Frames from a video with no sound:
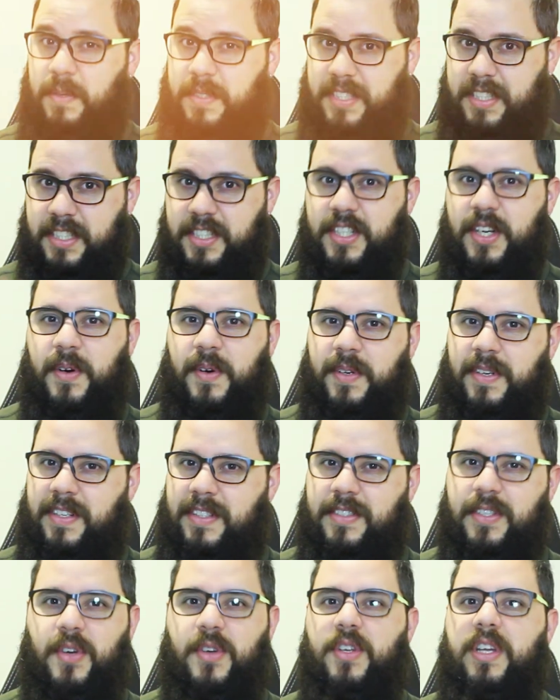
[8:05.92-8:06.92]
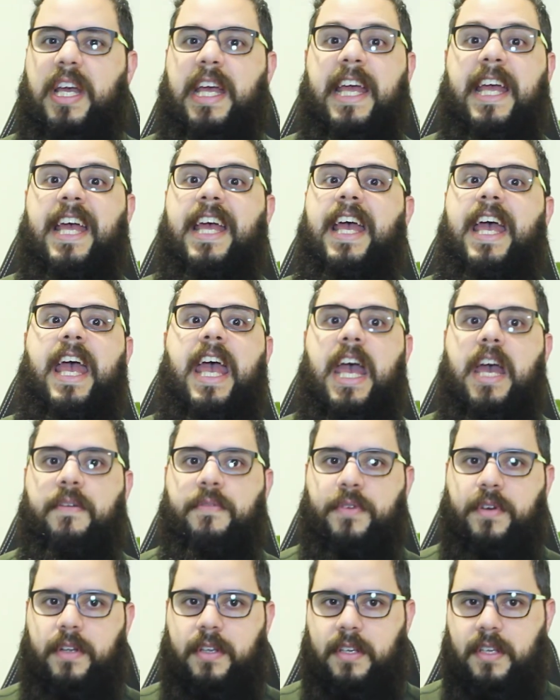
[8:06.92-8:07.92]
was a joke. Don't
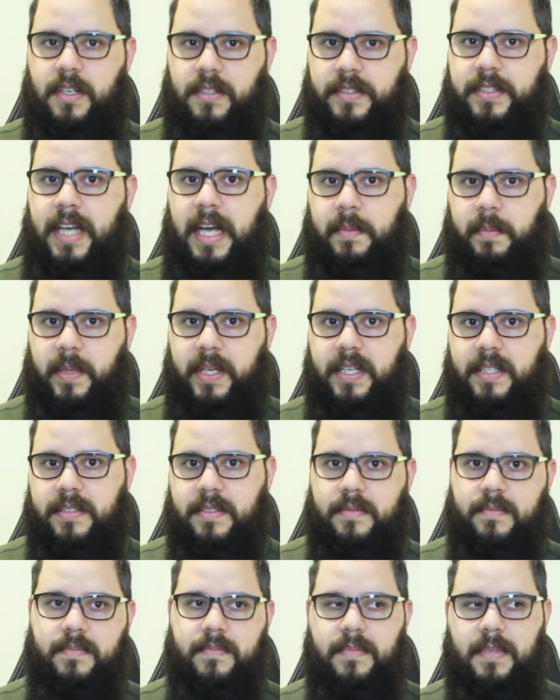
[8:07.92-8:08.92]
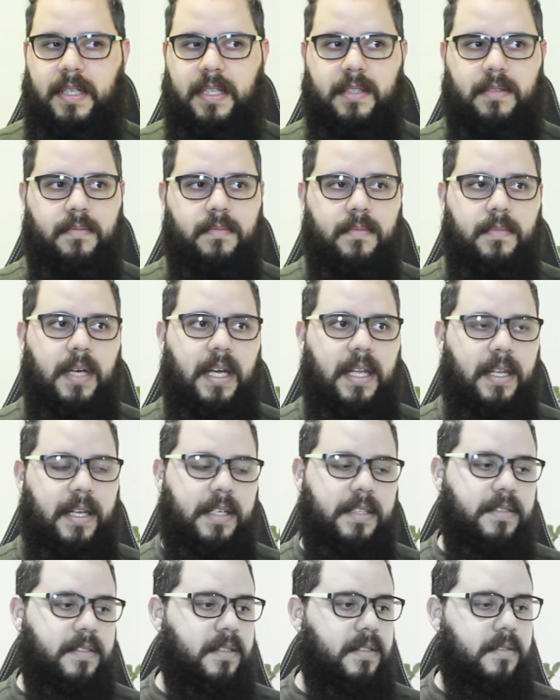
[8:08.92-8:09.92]
ever use that, please. At
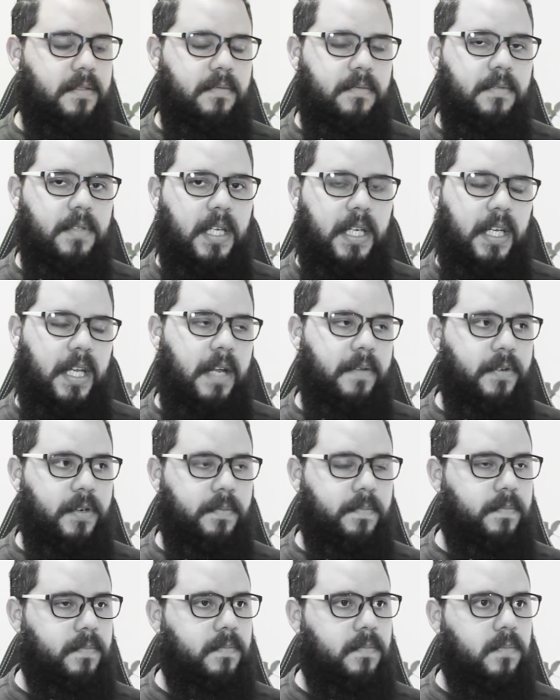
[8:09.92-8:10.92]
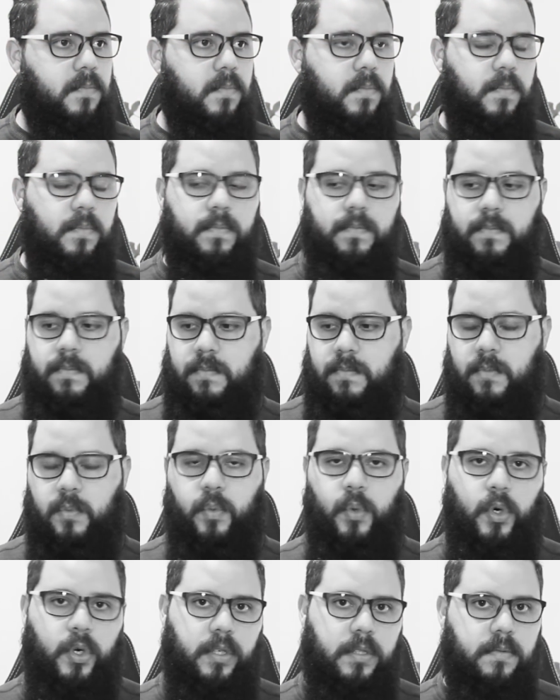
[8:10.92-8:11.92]
least it never
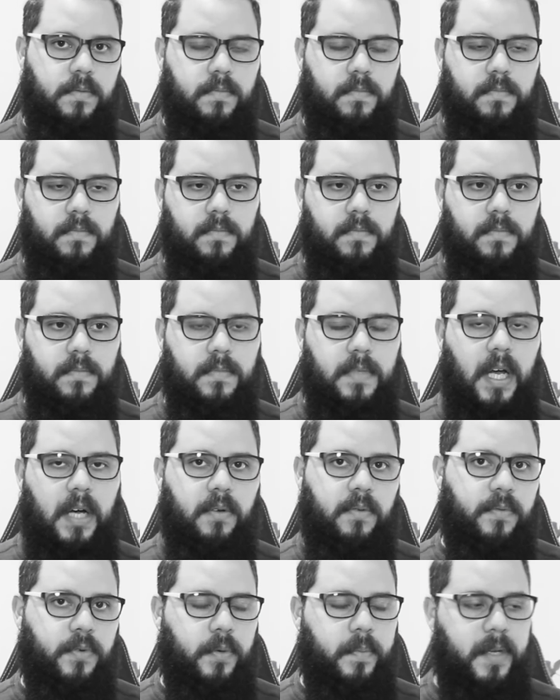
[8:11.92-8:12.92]
worked out for